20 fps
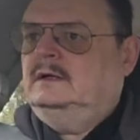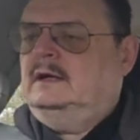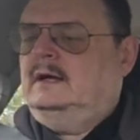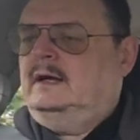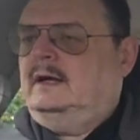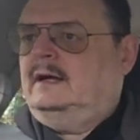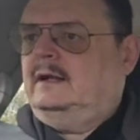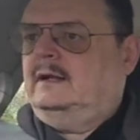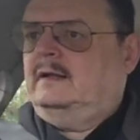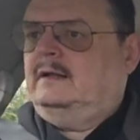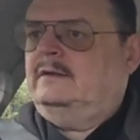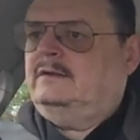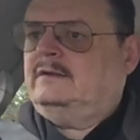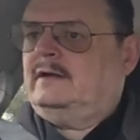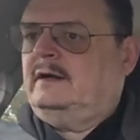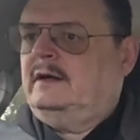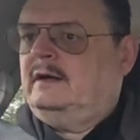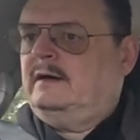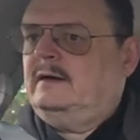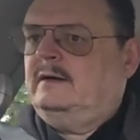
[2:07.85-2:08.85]
and
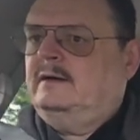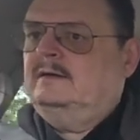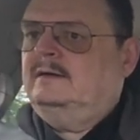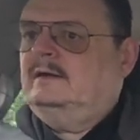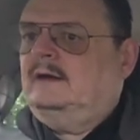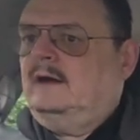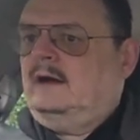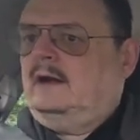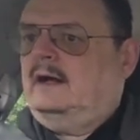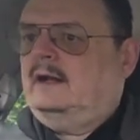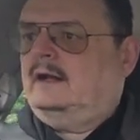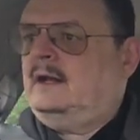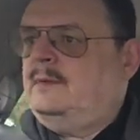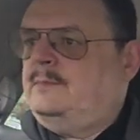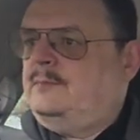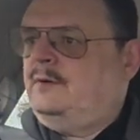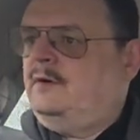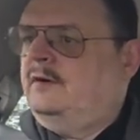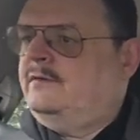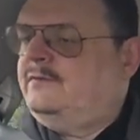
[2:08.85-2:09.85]
I
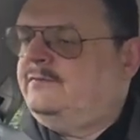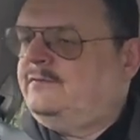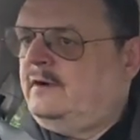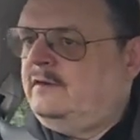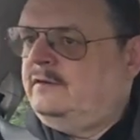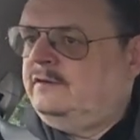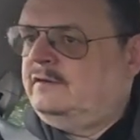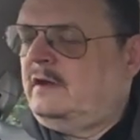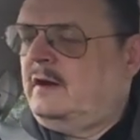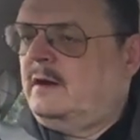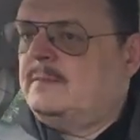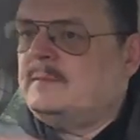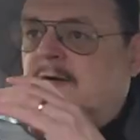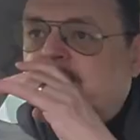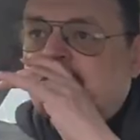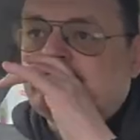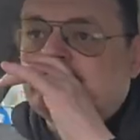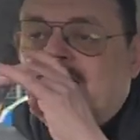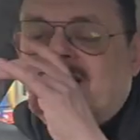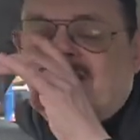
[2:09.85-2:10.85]
put a photo
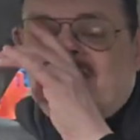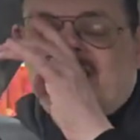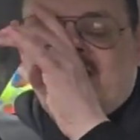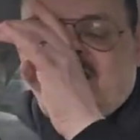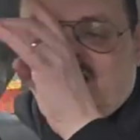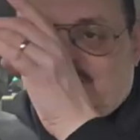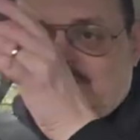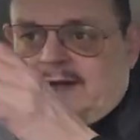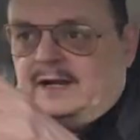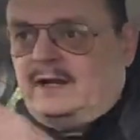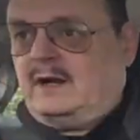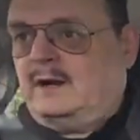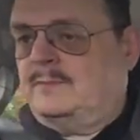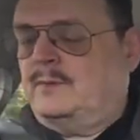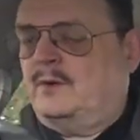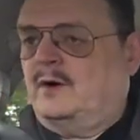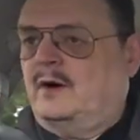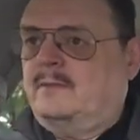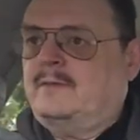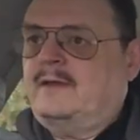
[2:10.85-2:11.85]
amongst my other comment I
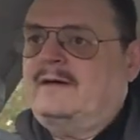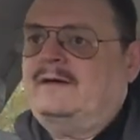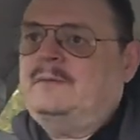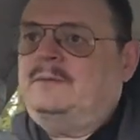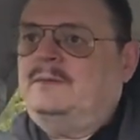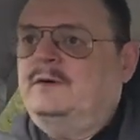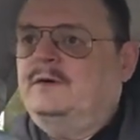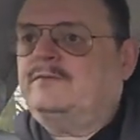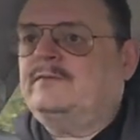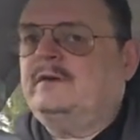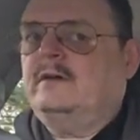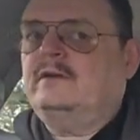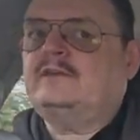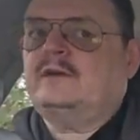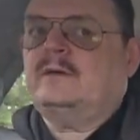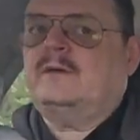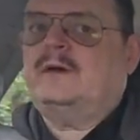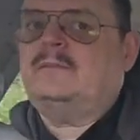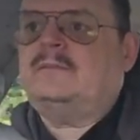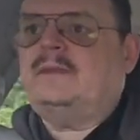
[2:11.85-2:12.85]
put up there. I put a
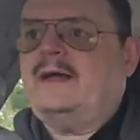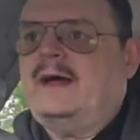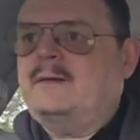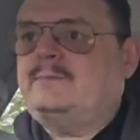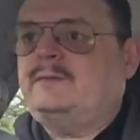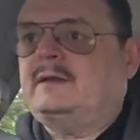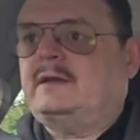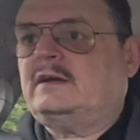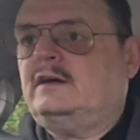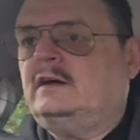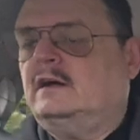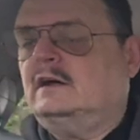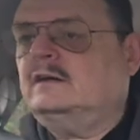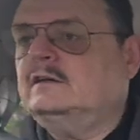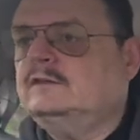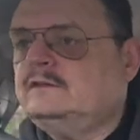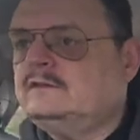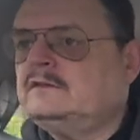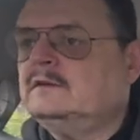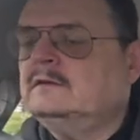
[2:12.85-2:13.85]
photo up there
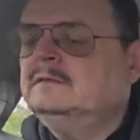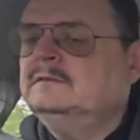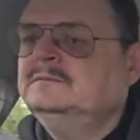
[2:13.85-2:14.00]
because